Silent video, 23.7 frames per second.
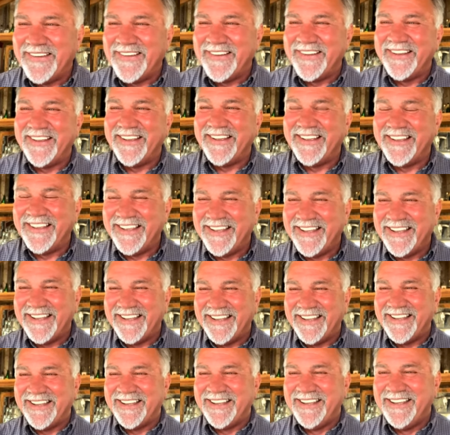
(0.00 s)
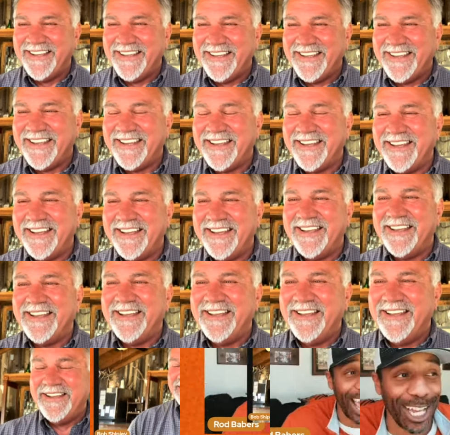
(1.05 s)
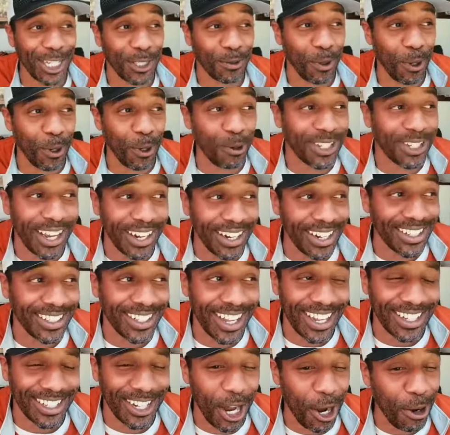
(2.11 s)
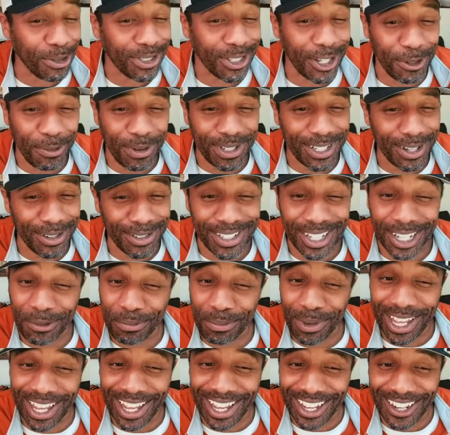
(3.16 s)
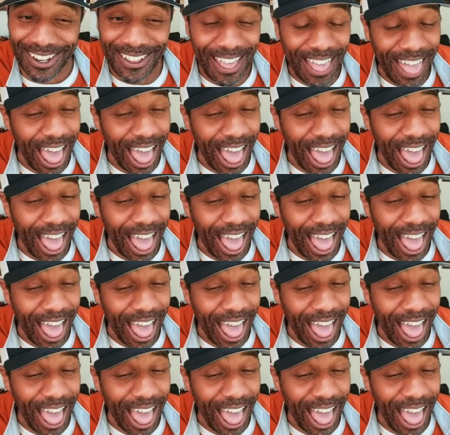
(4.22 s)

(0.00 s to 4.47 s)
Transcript: i feel on that, coach because I, I see the guys rotating these days and i always thought to myself like man